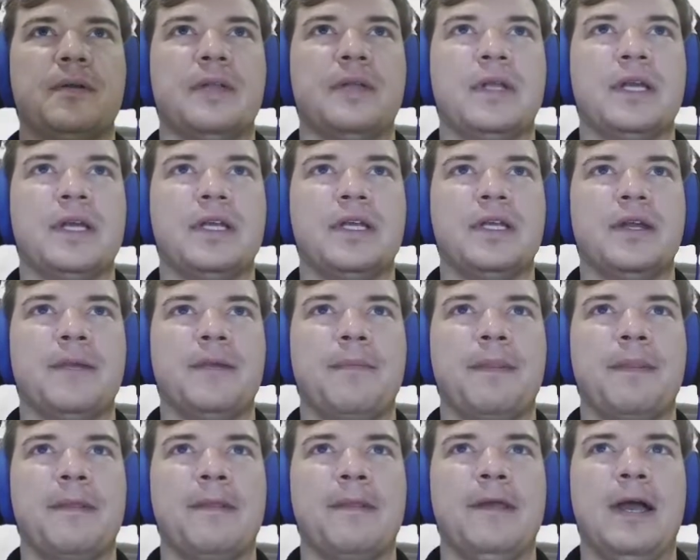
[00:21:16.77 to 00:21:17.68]
land here.
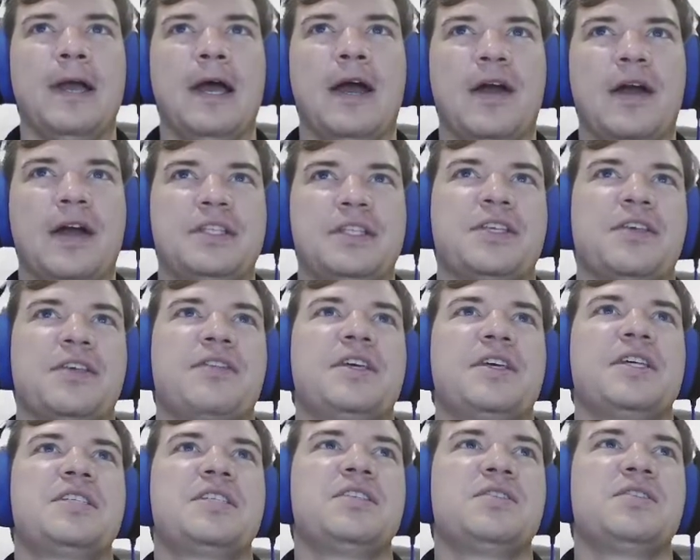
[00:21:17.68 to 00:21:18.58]
All right, so
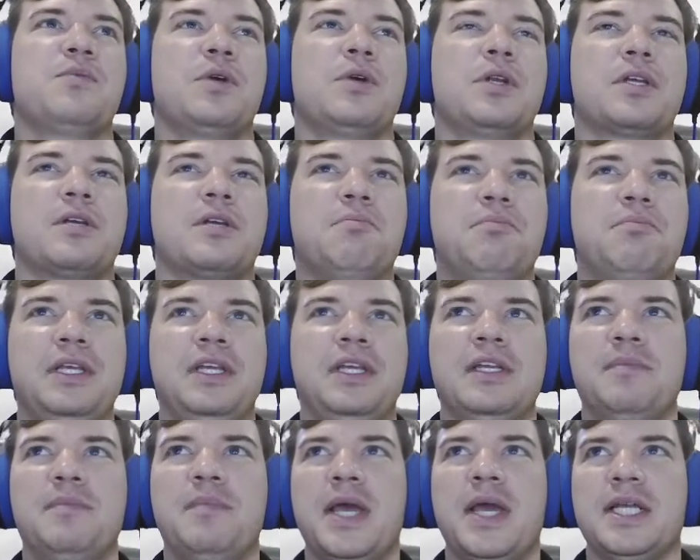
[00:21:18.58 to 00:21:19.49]
this is what a
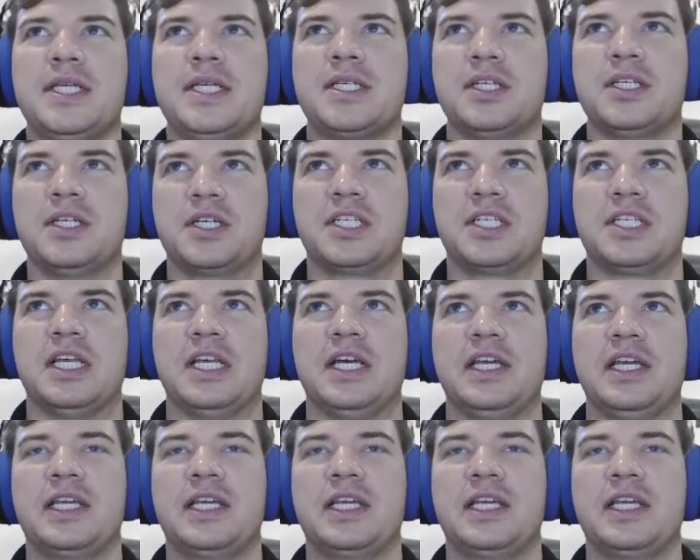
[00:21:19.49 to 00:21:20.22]
completed base looks like.